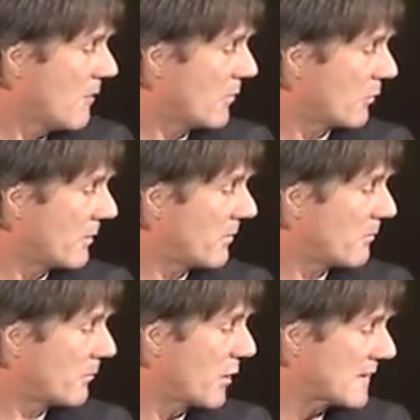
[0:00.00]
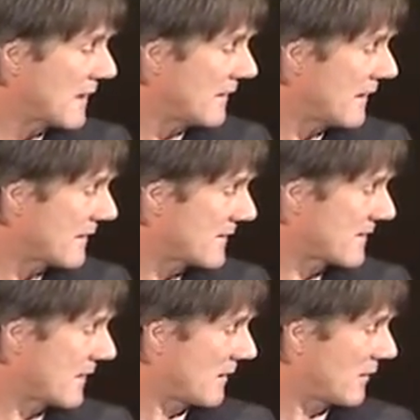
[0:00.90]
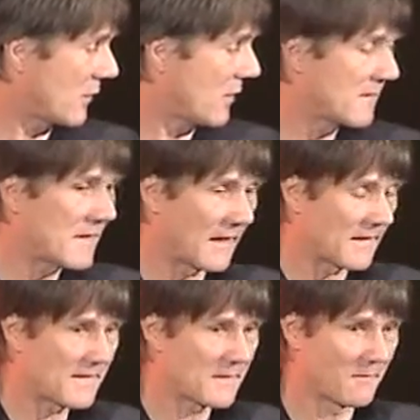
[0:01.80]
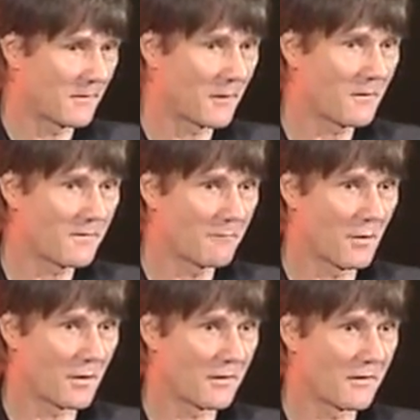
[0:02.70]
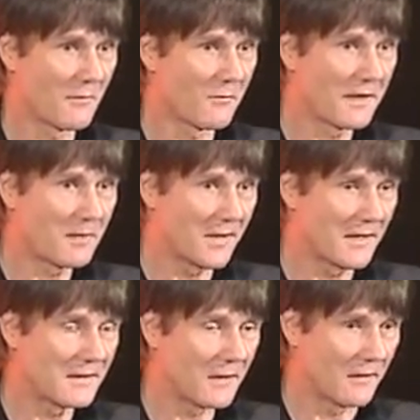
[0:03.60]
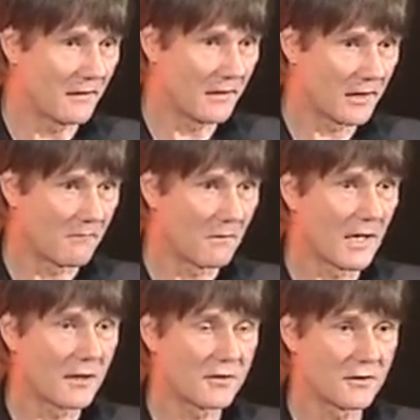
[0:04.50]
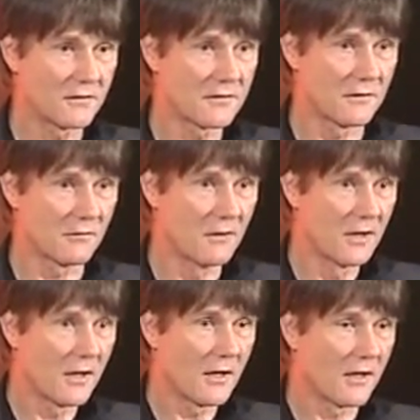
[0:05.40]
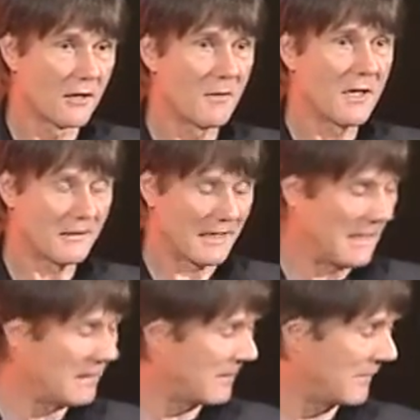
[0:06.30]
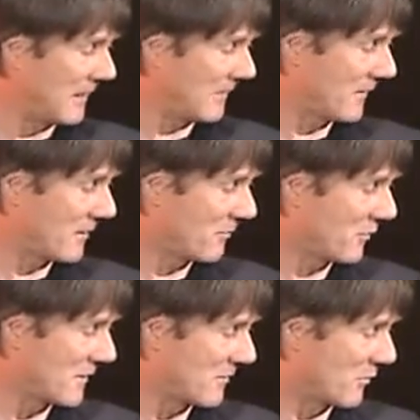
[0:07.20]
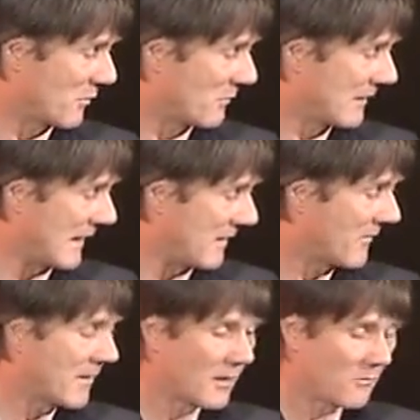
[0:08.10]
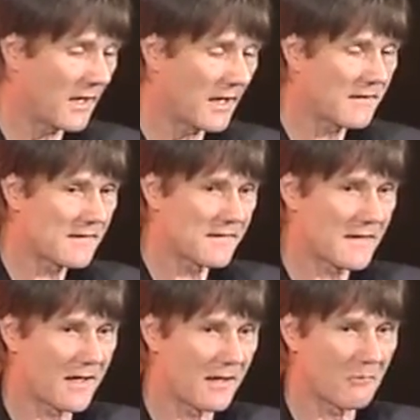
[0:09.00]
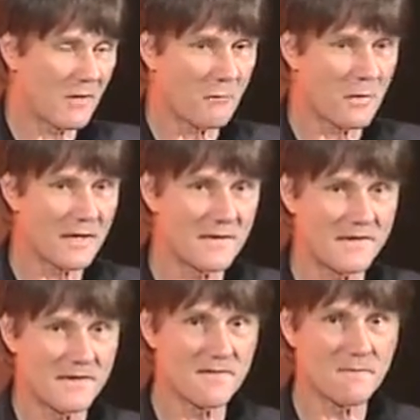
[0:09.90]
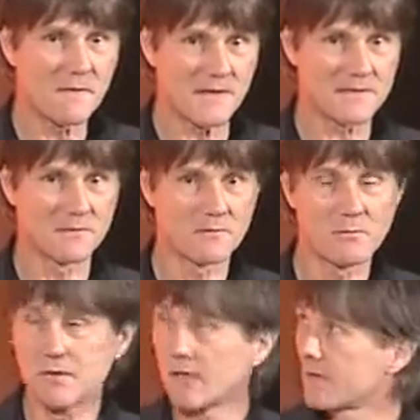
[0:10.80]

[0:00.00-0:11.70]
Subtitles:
But we were putting this in the context of a lot of work that had already been done in relation to e-learning, if I can put it broadly. And we had to say, where does this fit with what